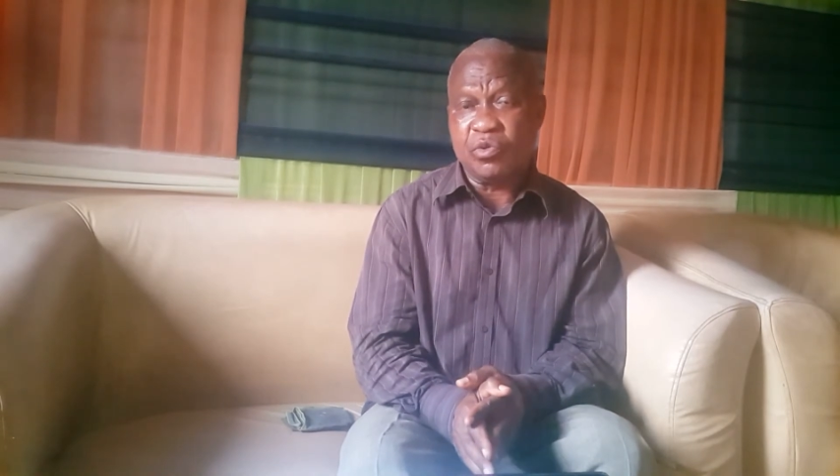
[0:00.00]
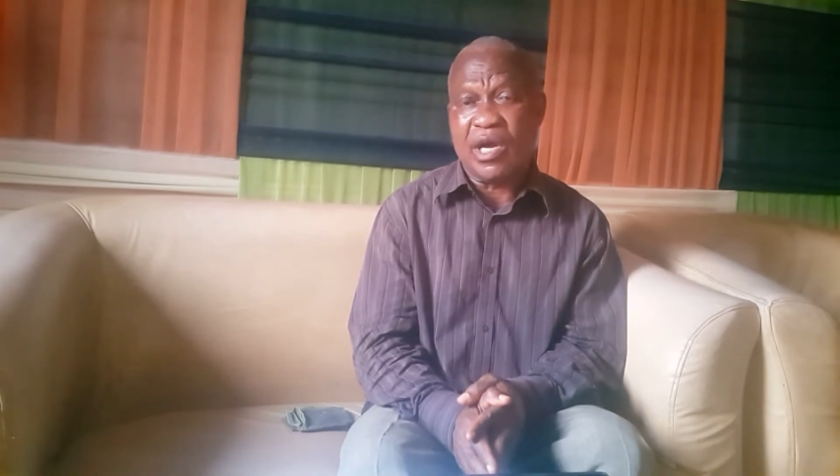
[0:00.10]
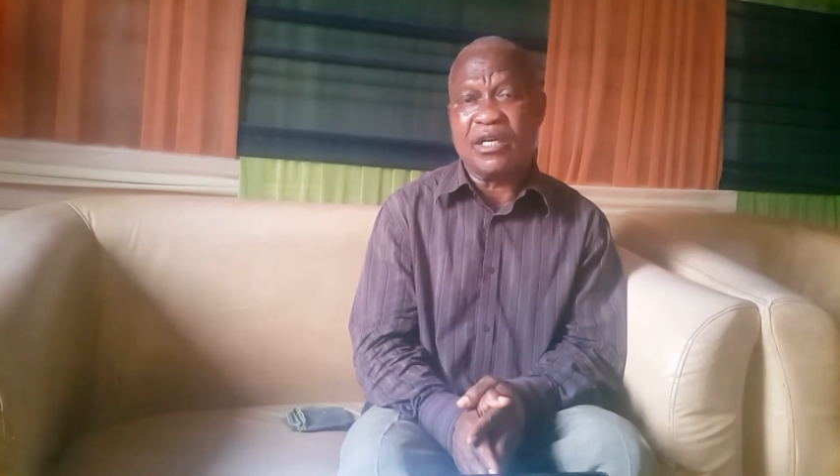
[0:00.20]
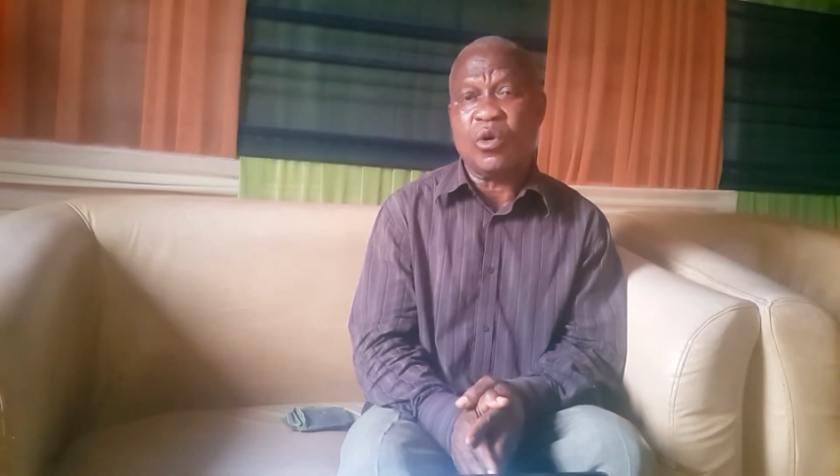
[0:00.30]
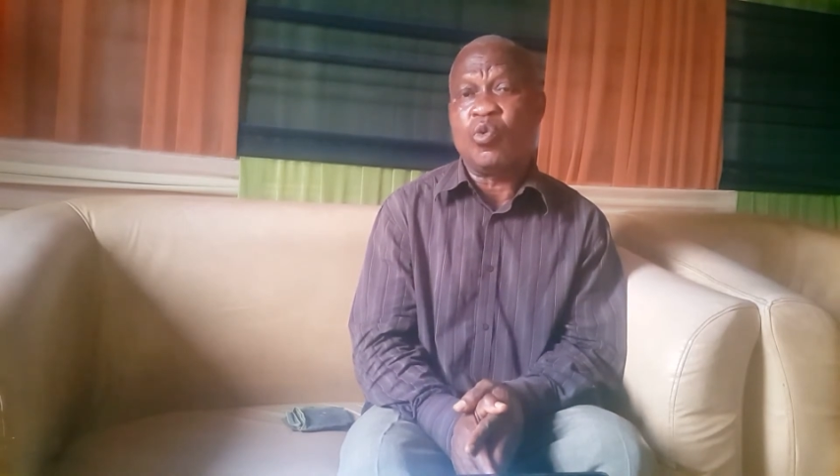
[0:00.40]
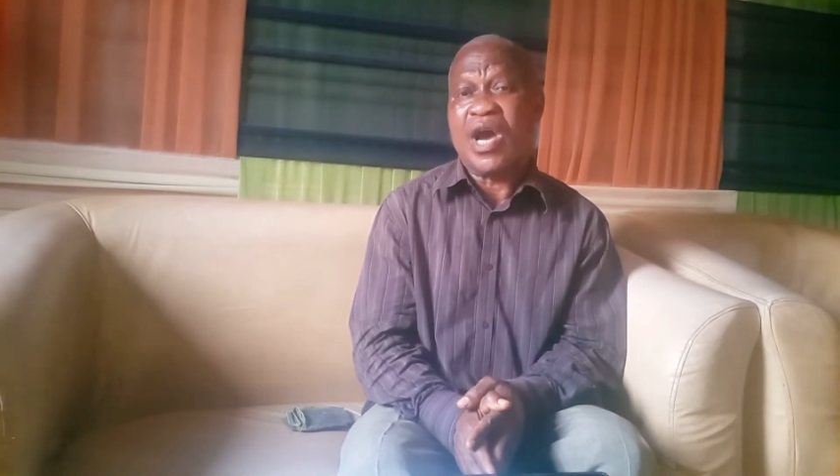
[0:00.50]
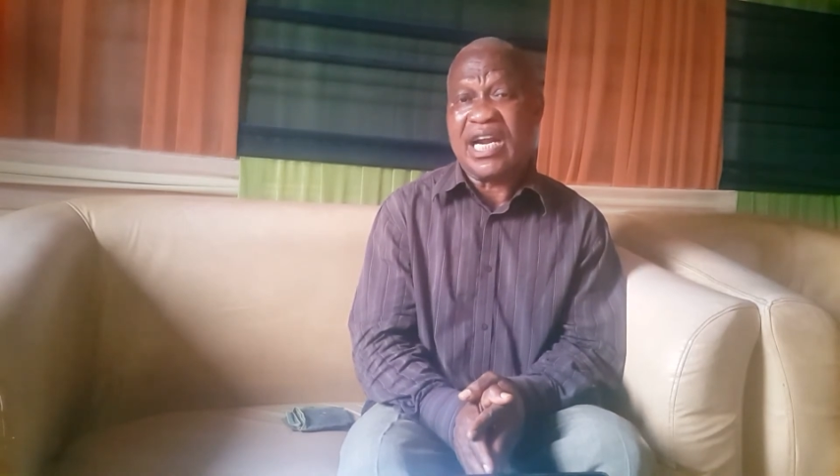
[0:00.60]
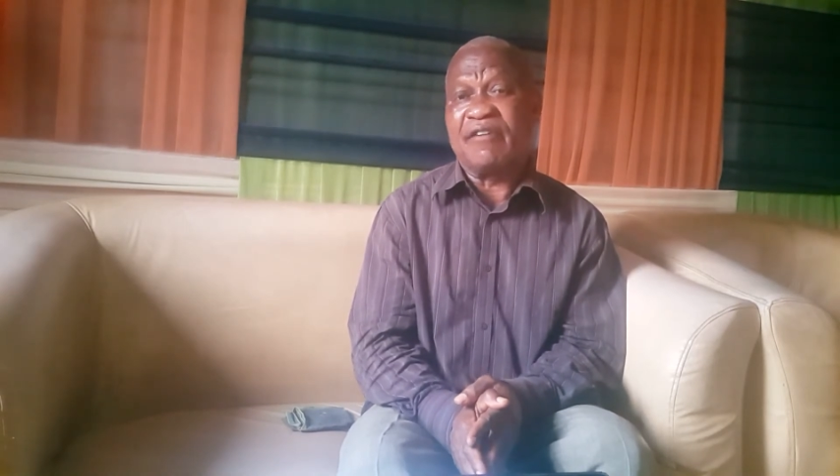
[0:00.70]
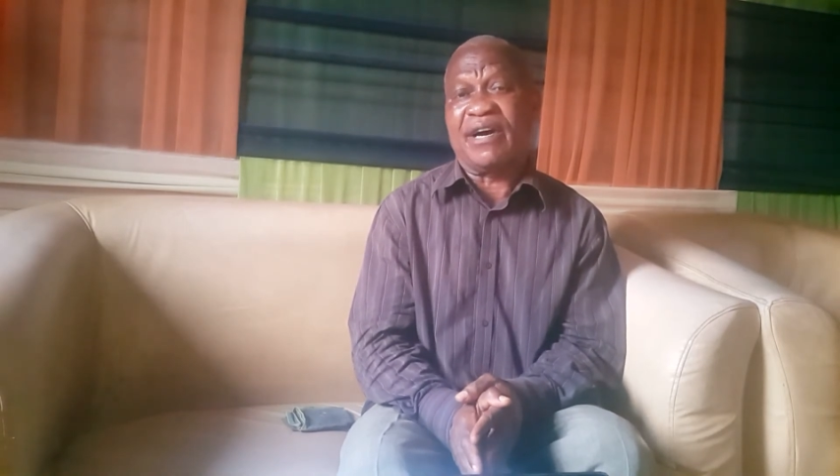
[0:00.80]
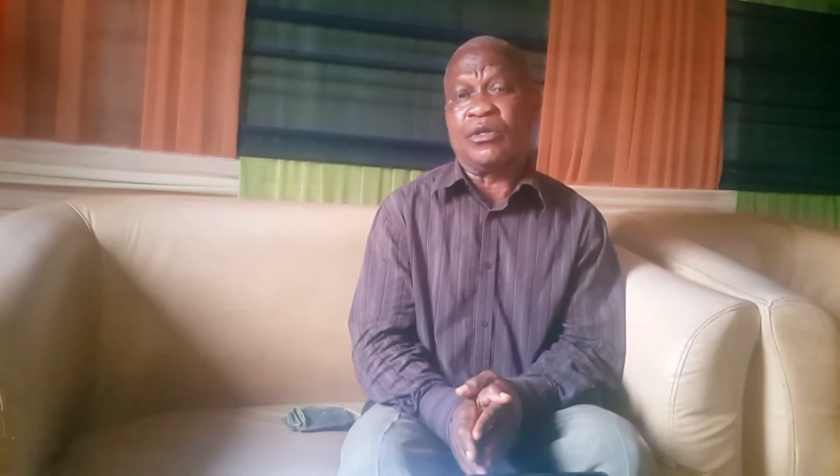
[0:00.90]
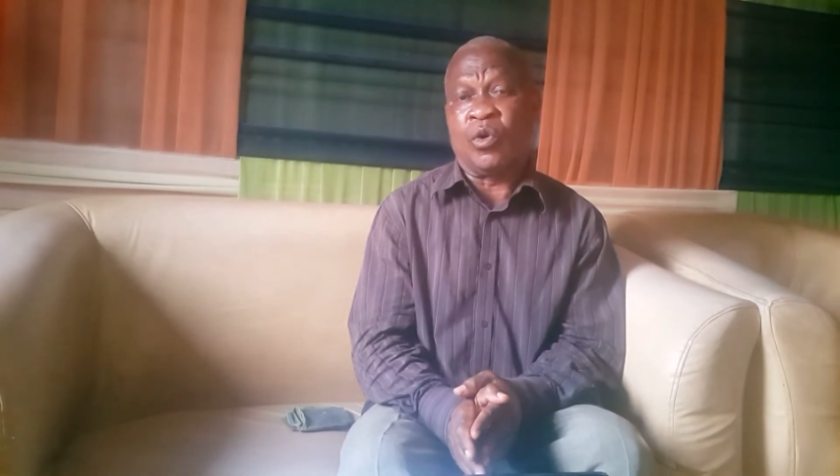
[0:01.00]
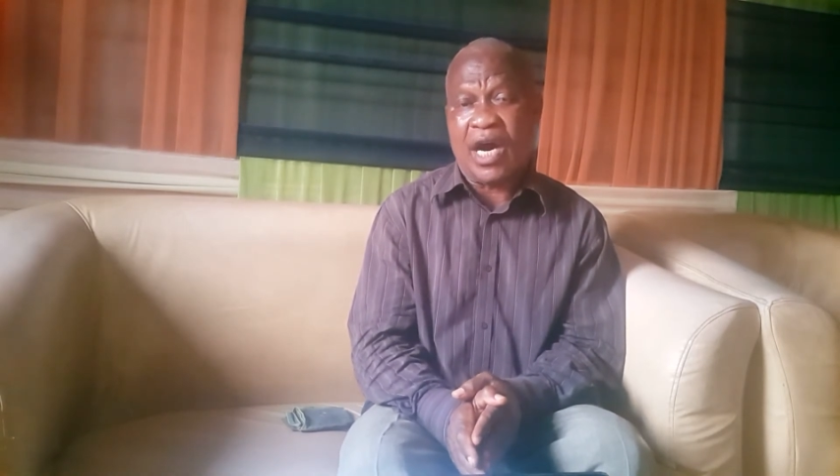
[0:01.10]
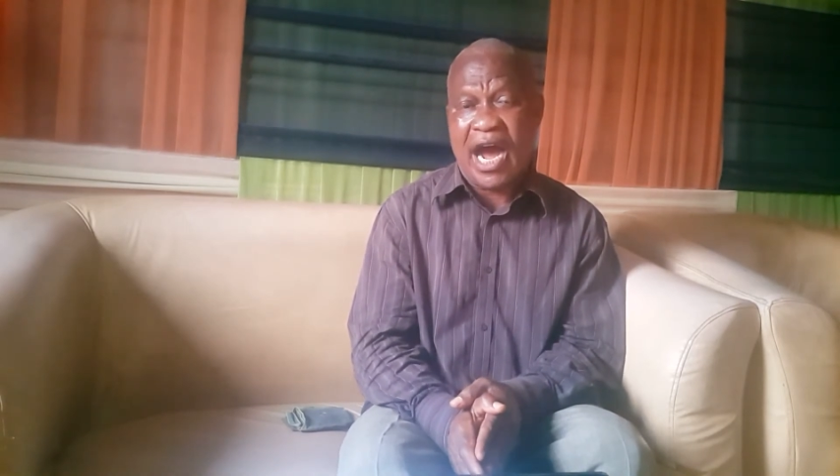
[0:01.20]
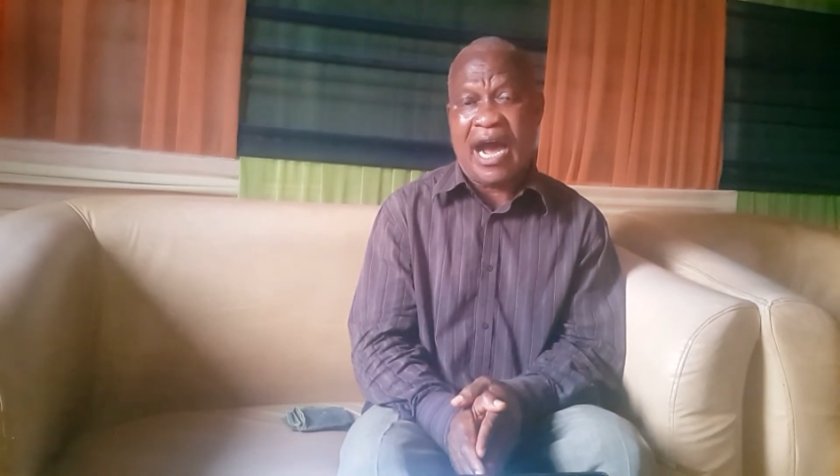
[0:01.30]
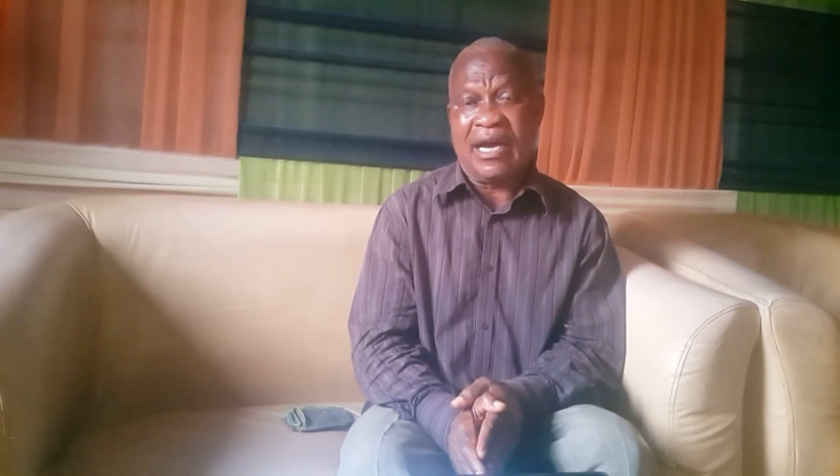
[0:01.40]
children, wherever you
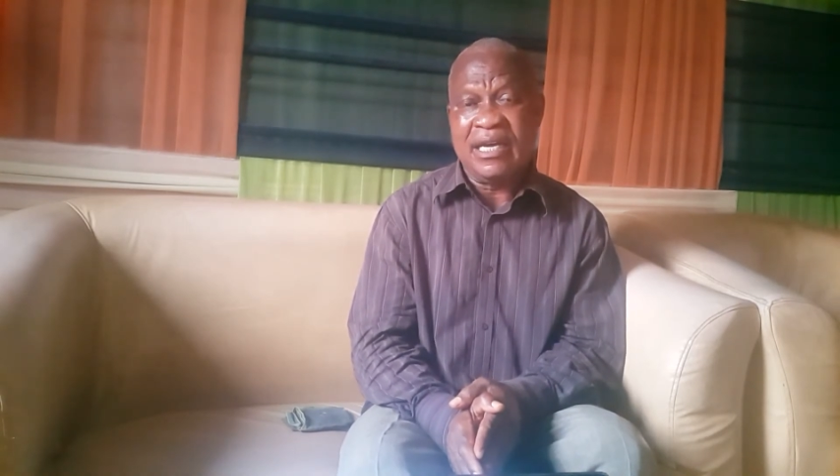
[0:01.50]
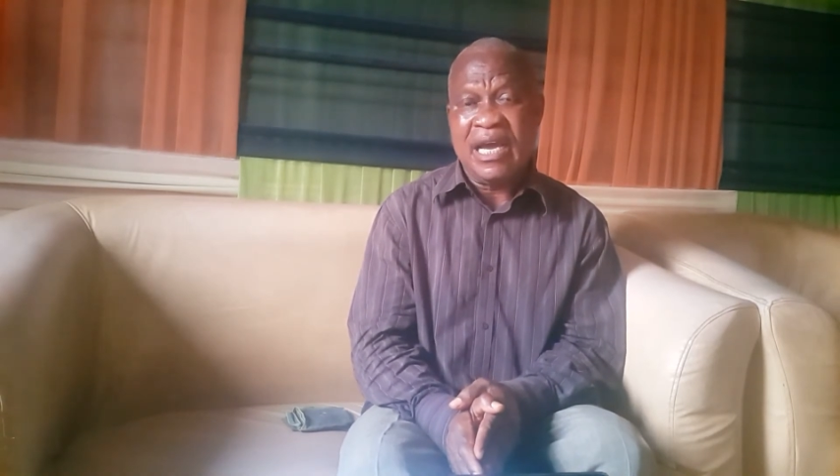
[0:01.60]
are,